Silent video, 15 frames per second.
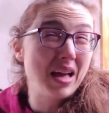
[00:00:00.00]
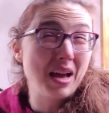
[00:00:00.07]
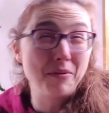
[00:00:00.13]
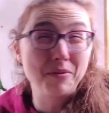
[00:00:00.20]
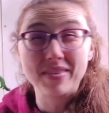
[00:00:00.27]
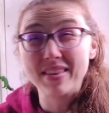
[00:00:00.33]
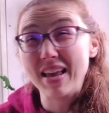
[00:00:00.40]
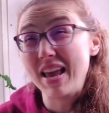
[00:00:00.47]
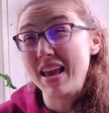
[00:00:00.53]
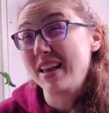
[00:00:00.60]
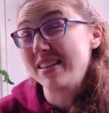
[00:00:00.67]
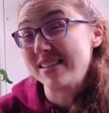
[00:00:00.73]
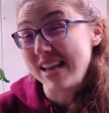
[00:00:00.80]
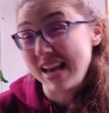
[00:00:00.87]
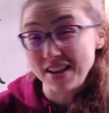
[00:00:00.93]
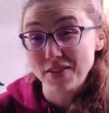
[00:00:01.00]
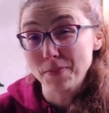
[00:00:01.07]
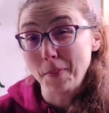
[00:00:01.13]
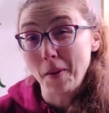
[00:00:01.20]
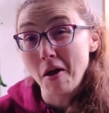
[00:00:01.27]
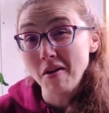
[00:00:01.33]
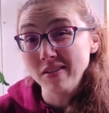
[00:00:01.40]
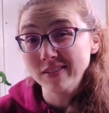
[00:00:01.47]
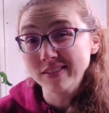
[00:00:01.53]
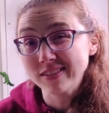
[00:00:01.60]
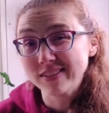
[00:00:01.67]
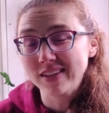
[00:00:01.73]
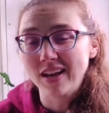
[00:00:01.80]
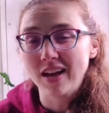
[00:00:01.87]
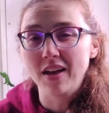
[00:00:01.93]
I would say a tennis ball,
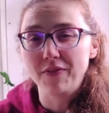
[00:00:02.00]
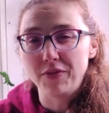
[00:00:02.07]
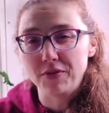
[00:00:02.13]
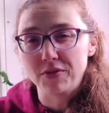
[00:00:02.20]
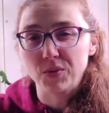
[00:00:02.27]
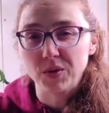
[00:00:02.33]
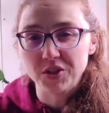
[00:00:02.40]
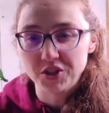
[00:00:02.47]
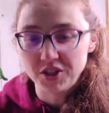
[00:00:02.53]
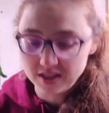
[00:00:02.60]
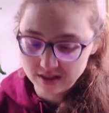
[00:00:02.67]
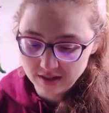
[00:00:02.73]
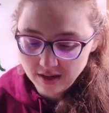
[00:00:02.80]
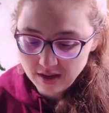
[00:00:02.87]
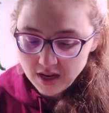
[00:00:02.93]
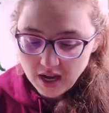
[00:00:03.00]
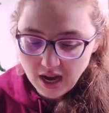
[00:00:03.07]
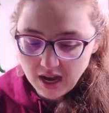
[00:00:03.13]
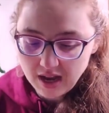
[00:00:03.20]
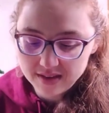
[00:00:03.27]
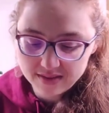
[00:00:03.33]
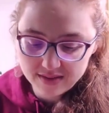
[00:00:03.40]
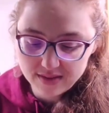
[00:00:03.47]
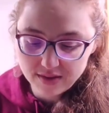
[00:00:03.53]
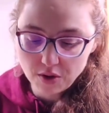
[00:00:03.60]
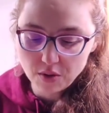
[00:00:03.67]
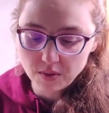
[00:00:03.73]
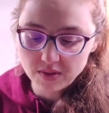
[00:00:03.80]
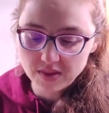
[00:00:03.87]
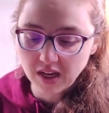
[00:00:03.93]
if you squished it.
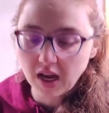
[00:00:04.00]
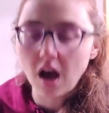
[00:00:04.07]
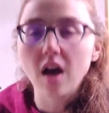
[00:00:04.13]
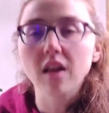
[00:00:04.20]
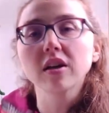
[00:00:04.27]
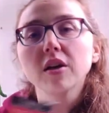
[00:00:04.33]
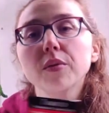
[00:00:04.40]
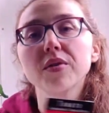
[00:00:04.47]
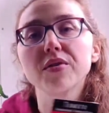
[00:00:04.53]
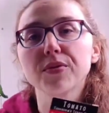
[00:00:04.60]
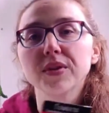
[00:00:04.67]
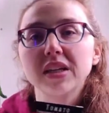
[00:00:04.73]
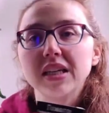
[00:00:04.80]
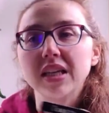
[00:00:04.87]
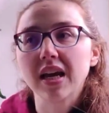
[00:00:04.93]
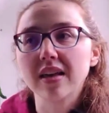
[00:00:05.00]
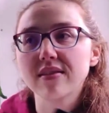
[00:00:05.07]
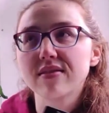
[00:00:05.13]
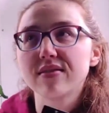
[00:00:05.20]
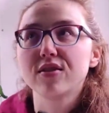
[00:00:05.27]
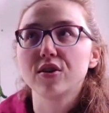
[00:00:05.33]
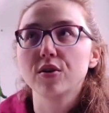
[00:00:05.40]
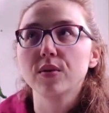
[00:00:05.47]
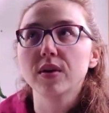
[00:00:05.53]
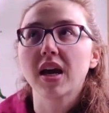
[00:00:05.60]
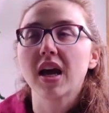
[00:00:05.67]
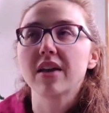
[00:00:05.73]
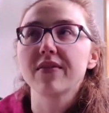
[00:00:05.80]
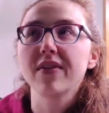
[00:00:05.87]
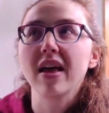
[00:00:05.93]
So the color was really nice too. It
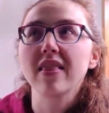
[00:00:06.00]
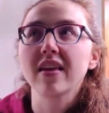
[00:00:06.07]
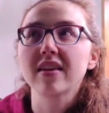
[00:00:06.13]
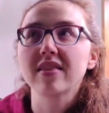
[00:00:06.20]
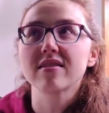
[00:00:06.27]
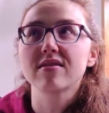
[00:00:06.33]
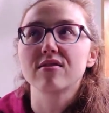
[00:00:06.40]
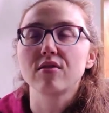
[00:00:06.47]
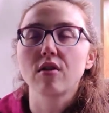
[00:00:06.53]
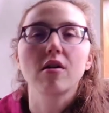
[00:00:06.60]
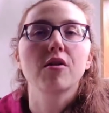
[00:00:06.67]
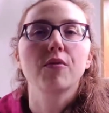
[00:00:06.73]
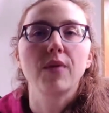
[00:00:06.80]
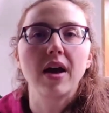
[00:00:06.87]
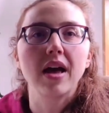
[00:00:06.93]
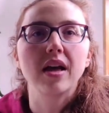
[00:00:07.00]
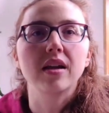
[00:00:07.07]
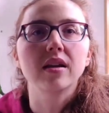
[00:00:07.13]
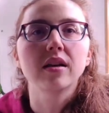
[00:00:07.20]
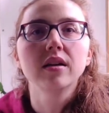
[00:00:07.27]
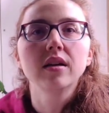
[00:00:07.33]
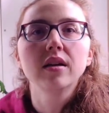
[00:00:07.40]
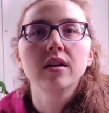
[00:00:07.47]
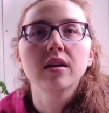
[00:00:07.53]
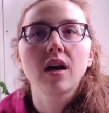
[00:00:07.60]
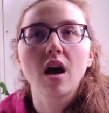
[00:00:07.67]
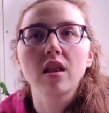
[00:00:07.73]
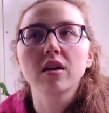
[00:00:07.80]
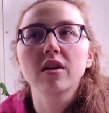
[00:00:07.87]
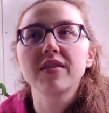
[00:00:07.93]
kind of had this dark red
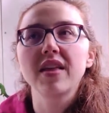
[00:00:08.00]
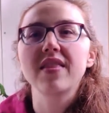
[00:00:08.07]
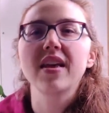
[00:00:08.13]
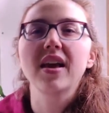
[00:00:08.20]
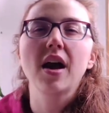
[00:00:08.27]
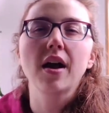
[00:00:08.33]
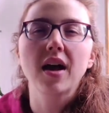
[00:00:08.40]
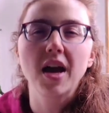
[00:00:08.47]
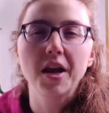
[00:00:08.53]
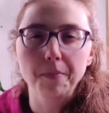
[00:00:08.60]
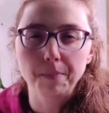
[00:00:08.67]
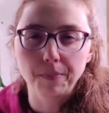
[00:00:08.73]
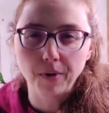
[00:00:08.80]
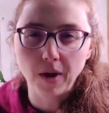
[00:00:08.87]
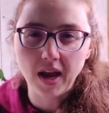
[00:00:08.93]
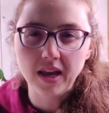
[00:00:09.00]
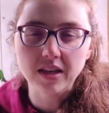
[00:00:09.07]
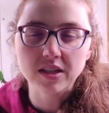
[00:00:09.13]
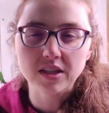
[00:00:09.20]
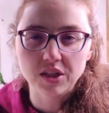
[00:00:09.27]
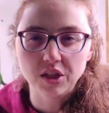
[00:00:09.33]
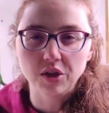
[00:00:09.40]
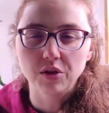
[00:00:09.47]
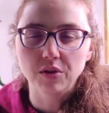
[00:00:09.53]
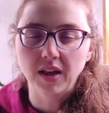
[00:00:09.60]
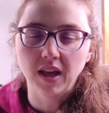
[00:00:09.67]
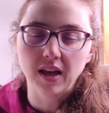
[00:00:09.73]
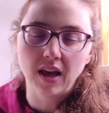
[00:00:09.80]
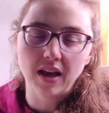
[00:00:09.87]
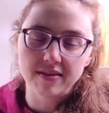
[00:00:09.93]
color. Then they got kind of bright too,
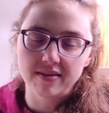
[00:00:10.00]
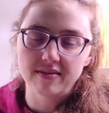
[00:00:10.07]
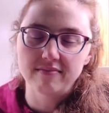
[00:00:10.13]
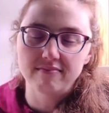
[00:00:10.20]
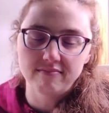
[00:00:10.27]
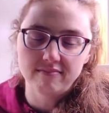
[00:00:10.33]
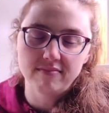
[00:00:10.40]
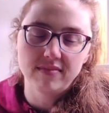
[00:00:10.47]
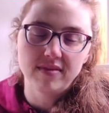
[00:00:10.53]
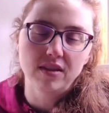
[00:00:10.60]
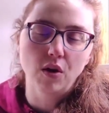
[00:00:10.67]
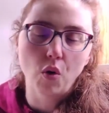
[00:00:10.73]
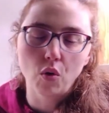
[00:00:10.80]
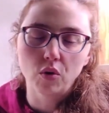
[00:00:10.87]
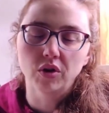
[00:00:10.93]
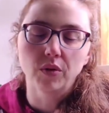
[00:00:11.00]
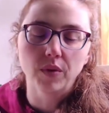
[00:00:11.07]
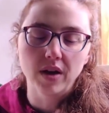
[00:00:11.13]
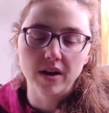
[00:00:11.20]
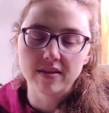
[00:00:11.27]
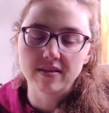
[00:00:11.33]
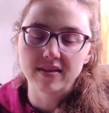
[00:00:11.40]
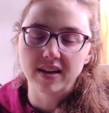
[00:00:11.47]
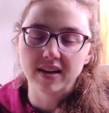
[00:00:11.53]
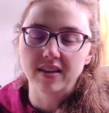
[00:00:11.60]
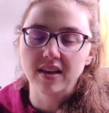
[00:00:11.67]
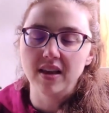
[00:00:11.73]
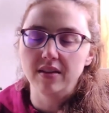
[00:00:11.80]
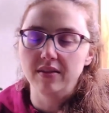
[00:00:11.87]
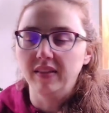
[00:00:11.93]
like as the older ones,
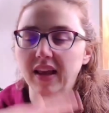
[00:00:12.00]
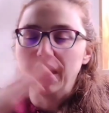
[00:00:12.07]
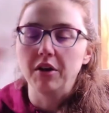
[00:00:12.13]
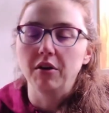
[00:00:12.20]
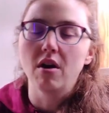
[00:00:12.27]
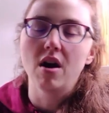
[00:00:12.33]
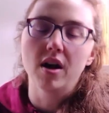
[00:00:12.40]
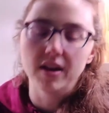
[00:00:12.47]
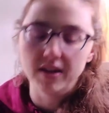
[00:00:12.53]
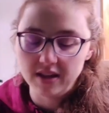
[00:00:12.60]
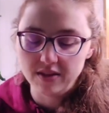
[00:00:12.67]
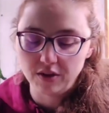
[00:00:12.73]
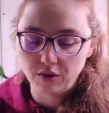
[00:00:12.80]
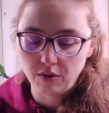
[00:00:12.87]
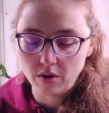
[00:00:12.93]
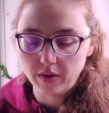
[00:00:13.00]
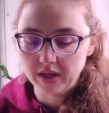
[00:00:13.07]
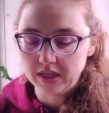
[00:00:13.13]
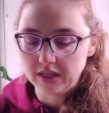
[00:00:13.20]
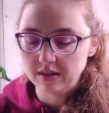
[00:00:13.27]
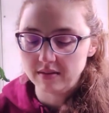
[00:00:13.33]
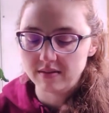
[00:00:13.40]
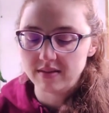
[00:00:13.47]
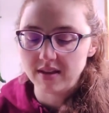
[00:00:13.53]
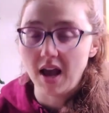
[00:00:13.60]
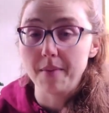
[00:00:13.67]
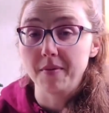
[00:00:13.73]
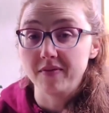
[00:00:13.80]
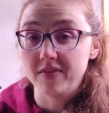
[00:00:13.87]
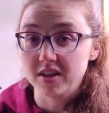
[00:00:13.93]
like later on in the growing
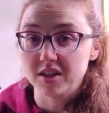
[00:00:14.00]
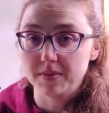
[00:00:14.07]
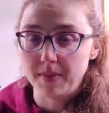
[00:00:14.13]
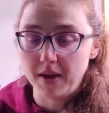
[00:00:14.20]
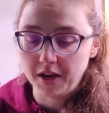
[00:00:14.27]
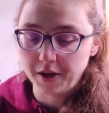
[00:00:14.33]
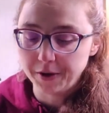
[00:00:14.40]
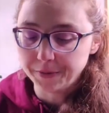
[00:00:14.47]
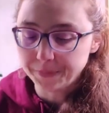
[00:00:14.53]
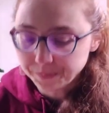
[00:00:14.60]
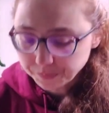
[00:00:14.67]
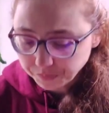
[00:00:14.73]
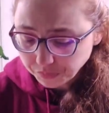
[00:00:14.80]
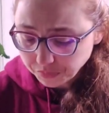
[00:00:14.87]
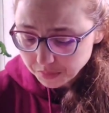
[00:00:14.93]
time of the tomato.